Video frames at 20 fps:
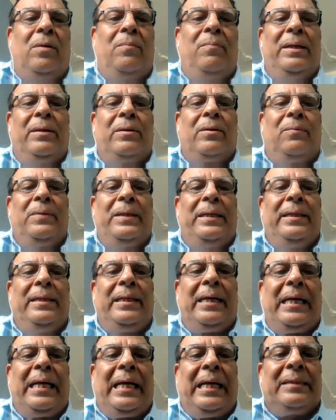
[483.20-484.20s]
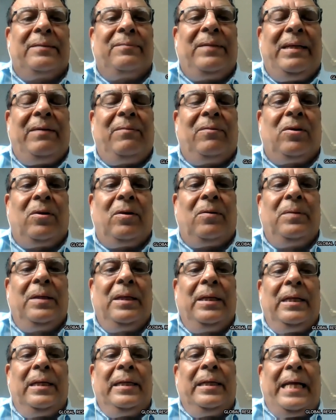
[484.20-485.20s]
government of India has waived off
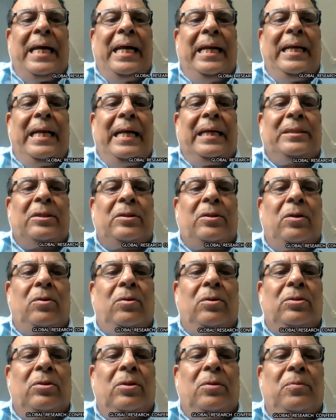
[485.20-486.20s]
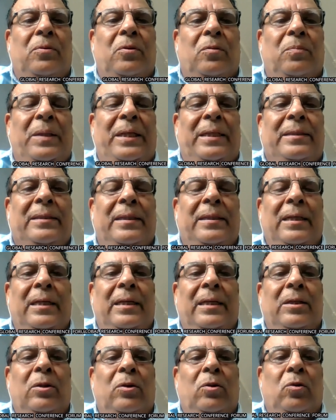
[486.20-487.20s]
10 lakhs crores of rupees
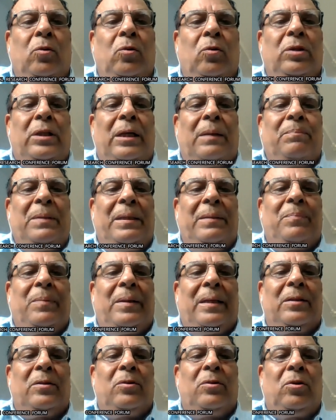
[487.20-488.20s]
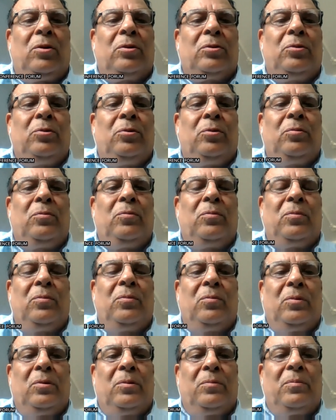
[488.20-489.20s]
to the people, those who
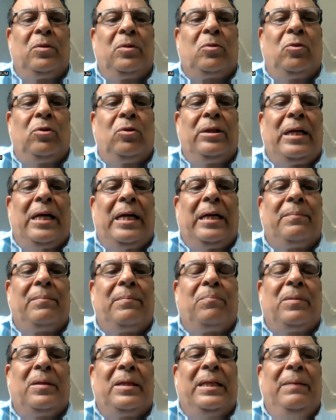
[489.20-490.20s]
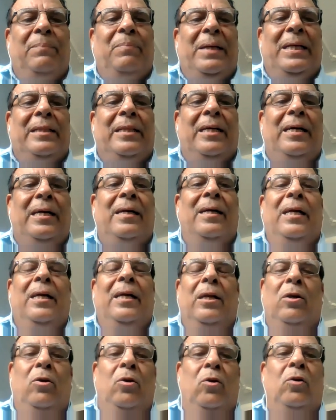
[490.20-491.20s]
could not repay the
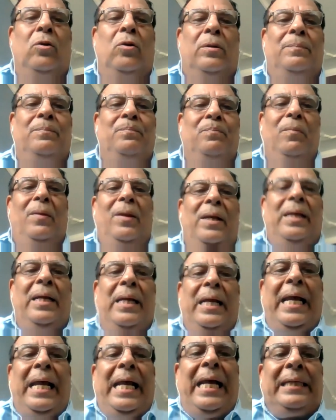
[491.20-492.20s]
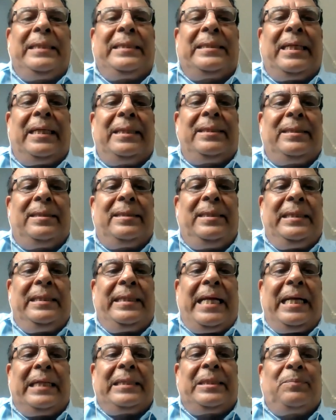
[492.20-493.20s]
loan. As such, the
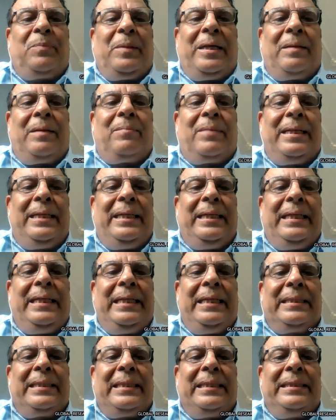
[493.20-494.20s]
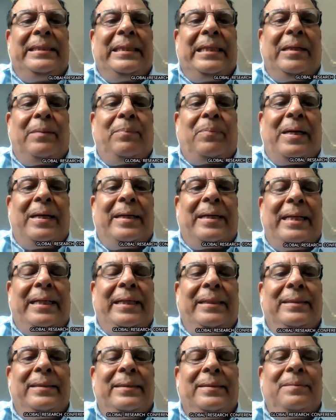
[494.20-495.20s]
taxpayer money is in
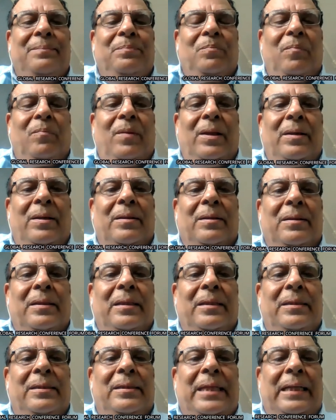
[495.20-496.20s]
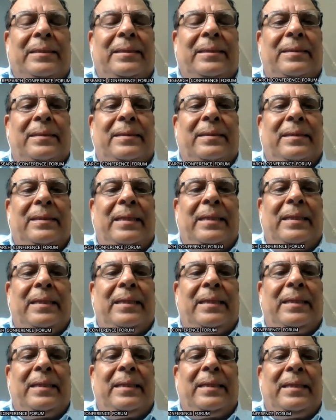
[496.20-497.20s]
jeopardy. Just the
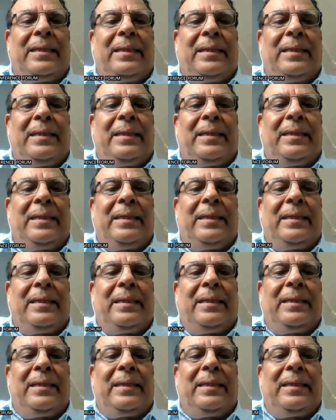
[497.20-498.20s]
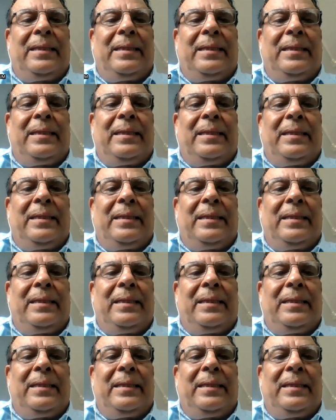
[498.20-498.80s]
government will have to infuse the